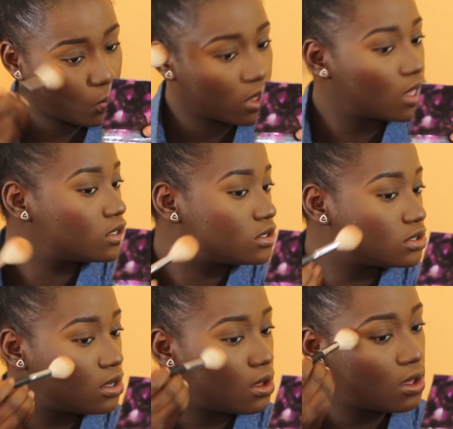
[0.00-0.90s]
Okay,
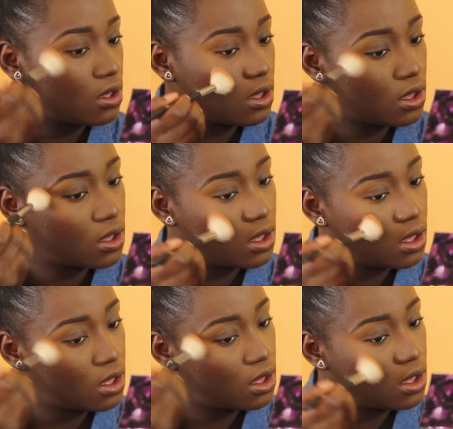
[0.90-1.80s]
so
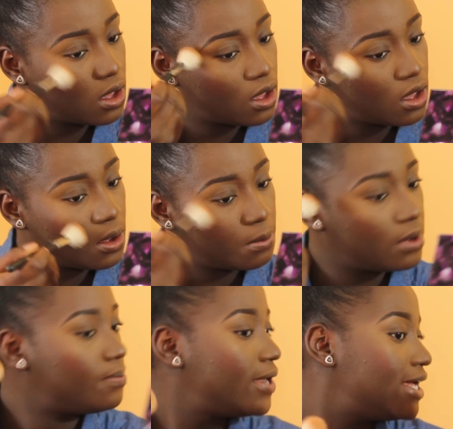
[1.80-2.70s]
I'm
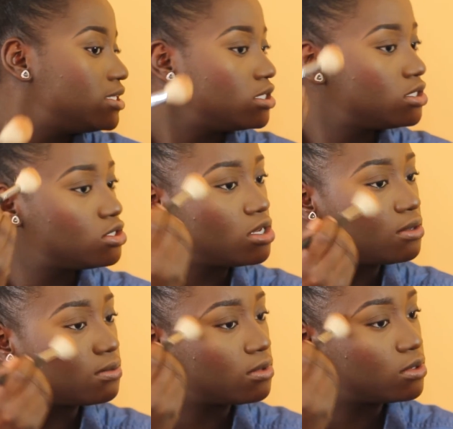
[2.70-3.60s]
applying this to the